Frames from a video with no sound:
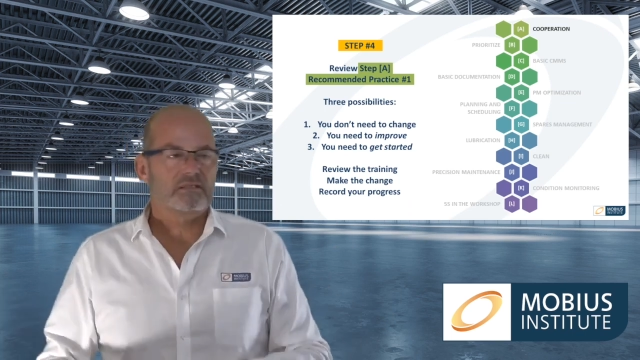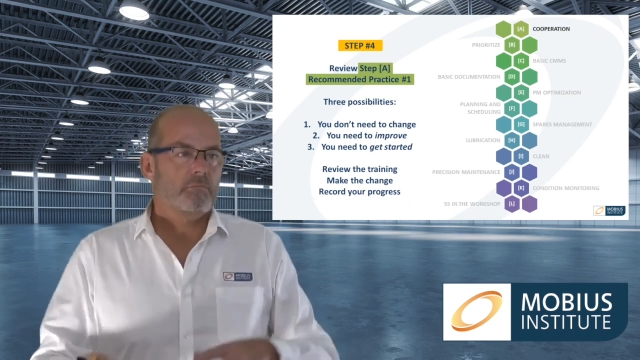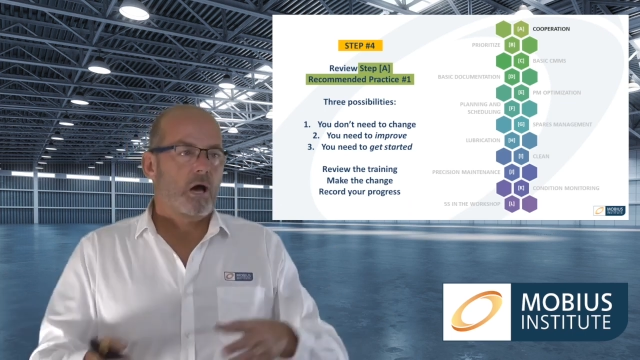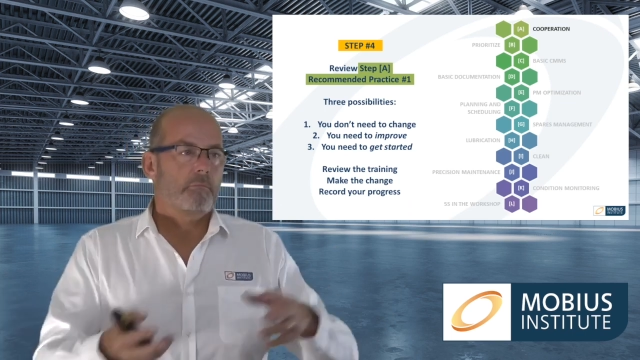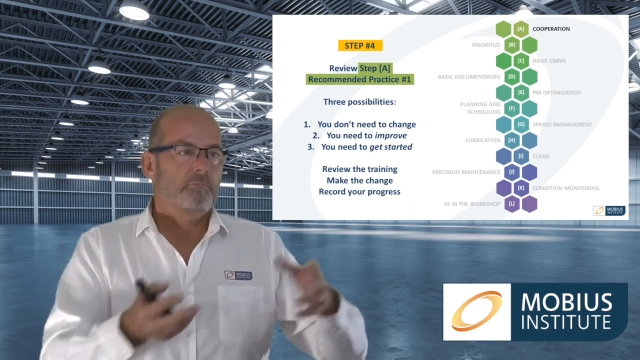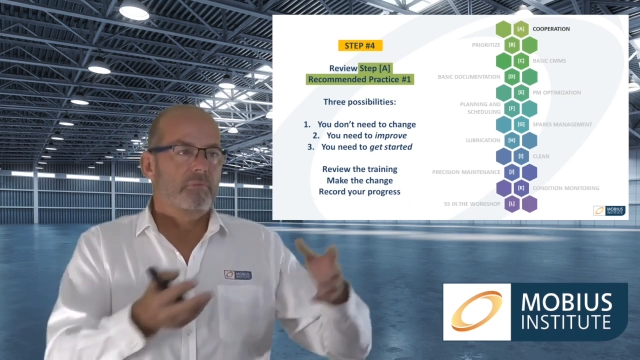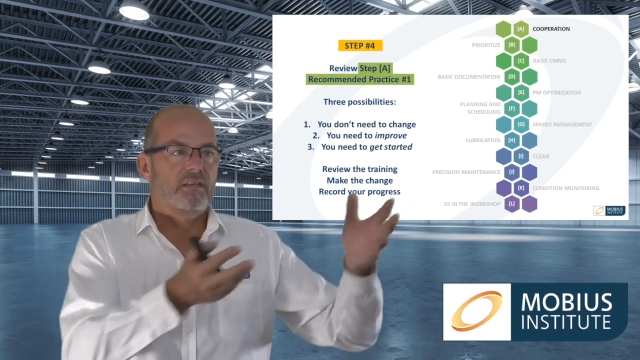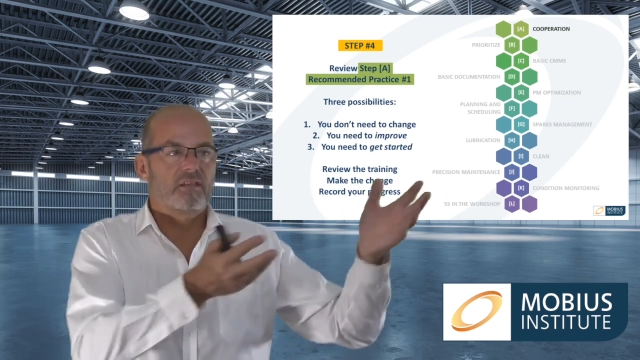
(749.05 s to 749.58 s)

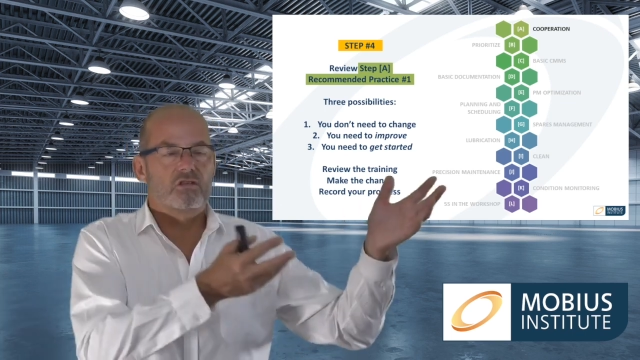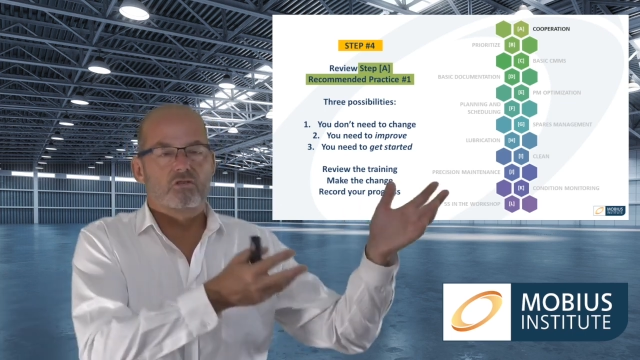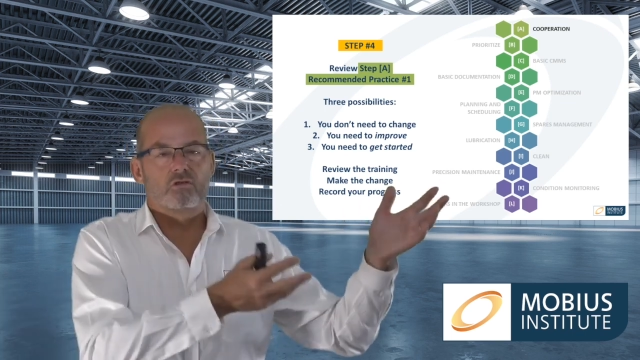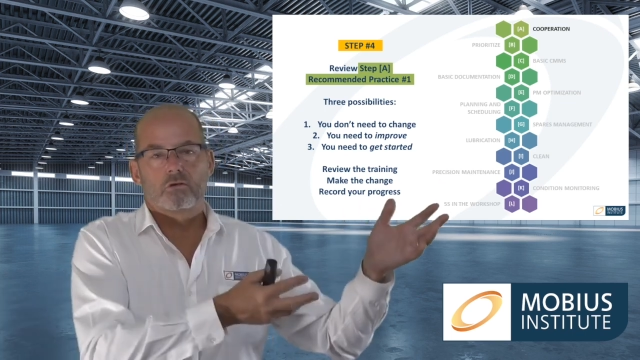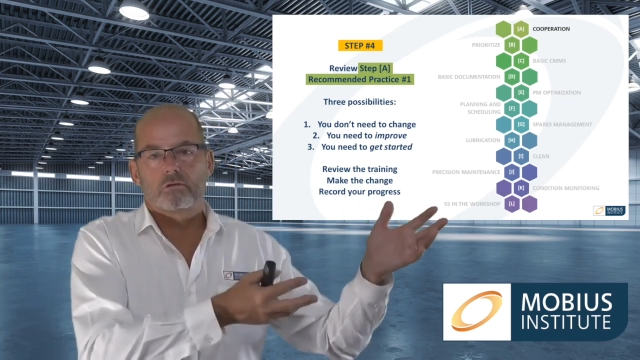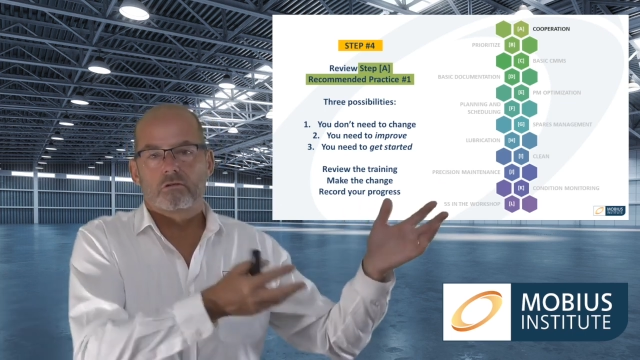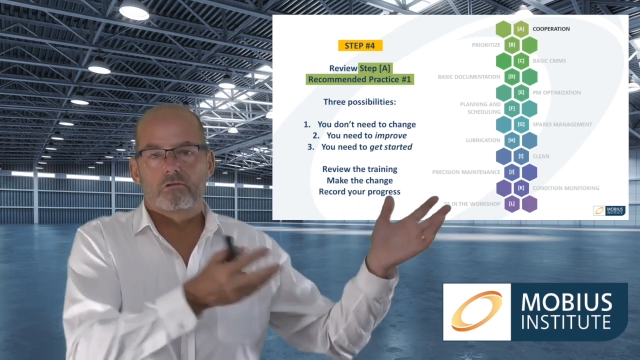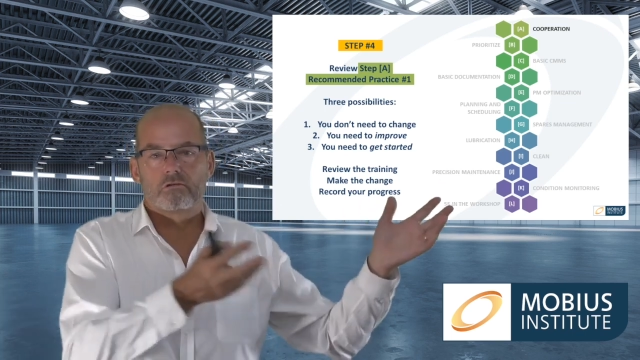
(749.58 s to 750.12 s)
might be that
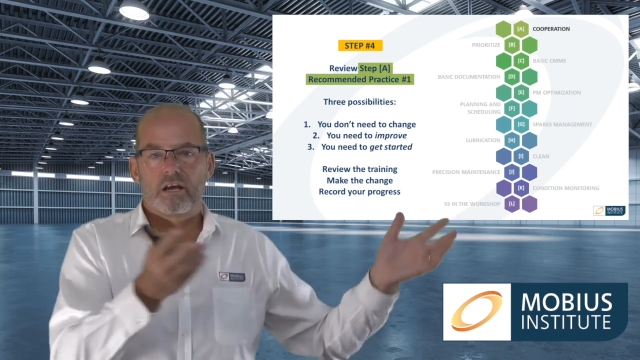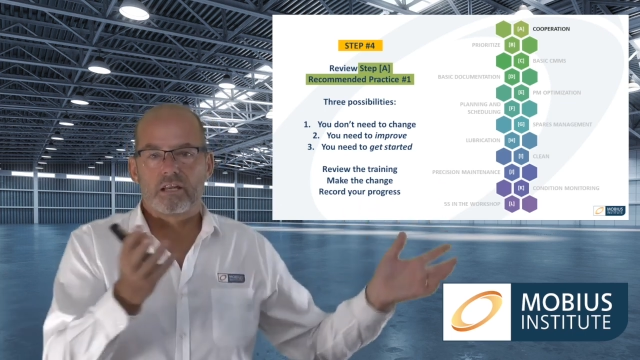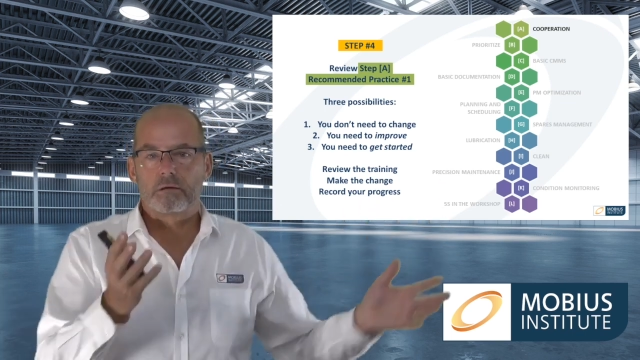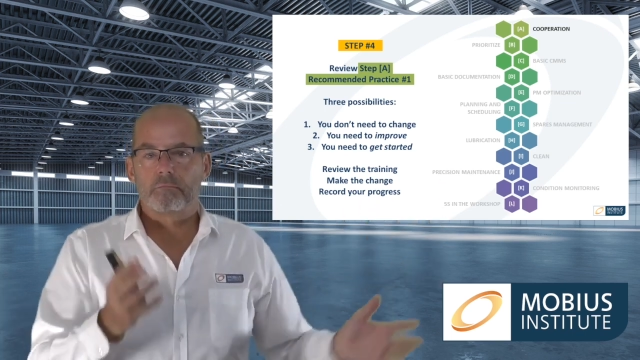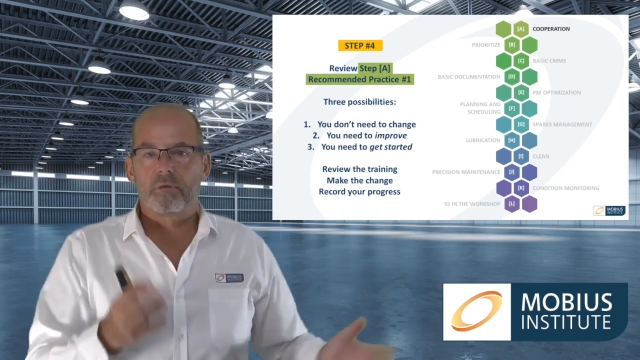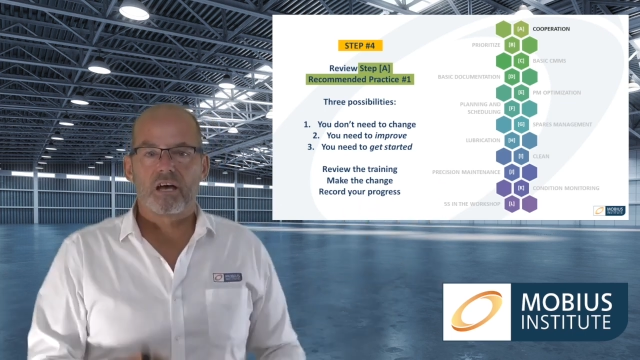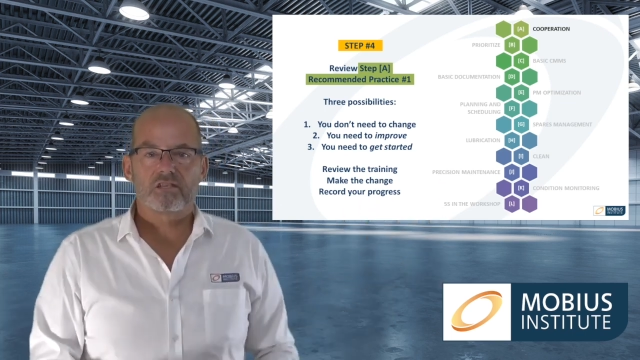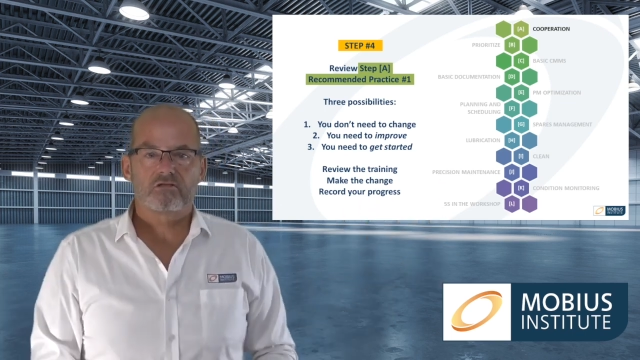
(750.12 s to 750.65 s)
you're creating a
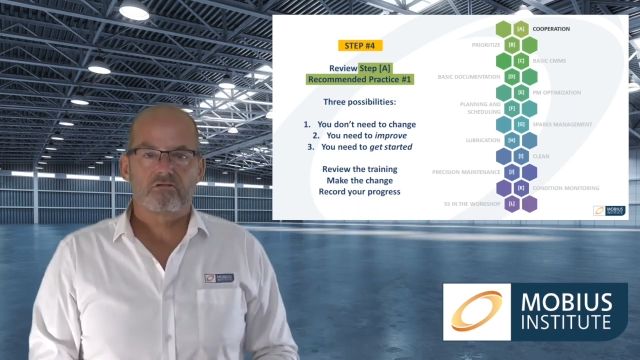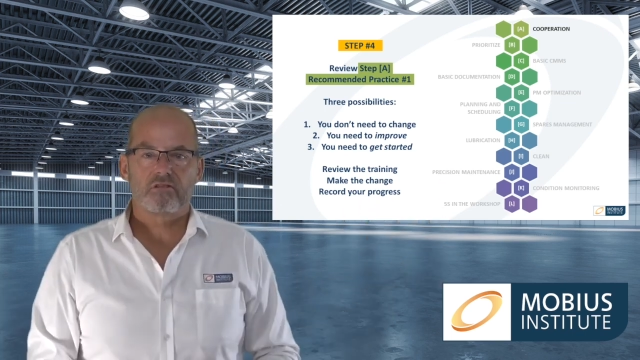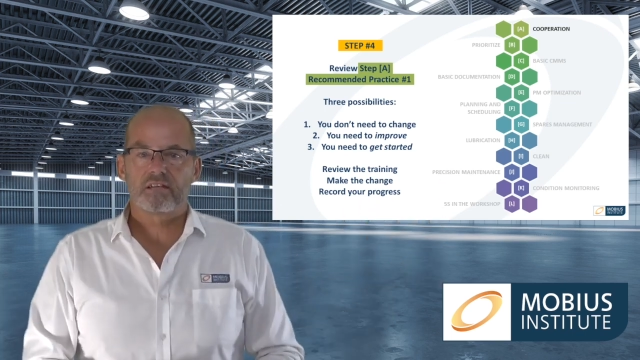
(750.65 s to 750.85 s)
master